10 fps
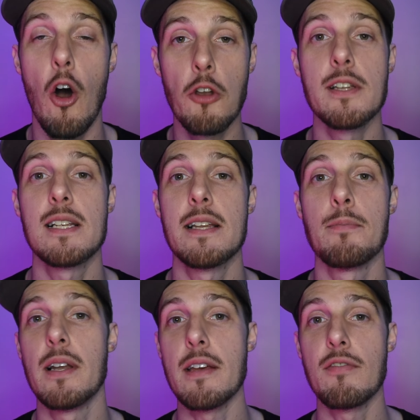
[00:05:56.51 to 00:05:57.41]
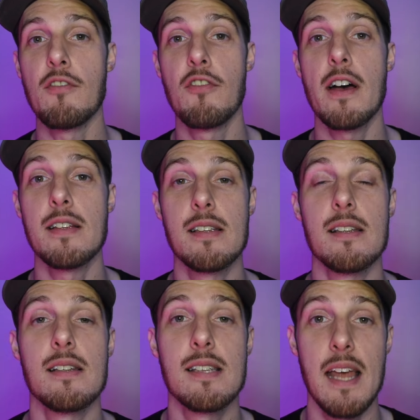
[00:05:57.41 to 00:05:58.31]
honestly believe the
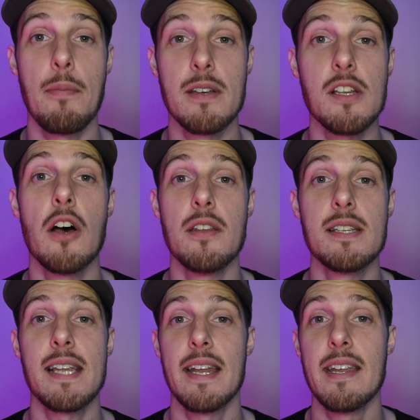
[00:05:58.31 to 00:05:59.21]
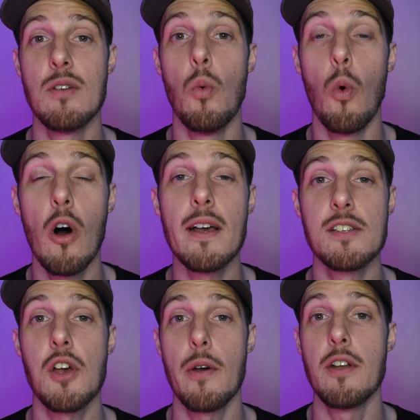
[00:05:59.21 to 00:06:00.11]
first step is understanding what
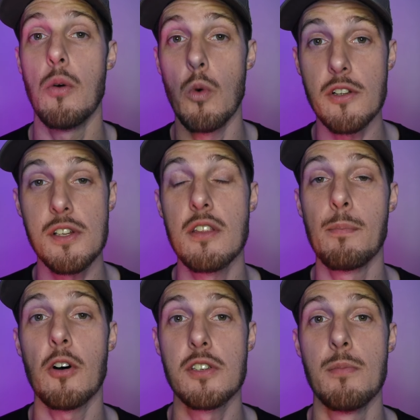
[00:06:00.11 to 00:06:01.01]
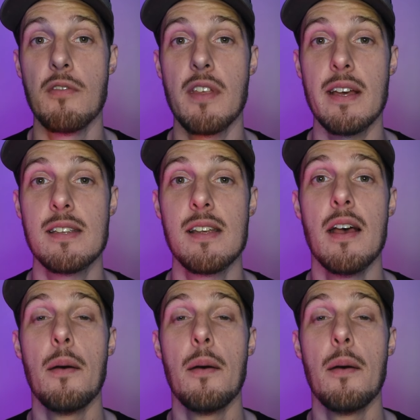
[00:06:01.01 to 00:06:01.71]
is going on, what's at the bottom of this,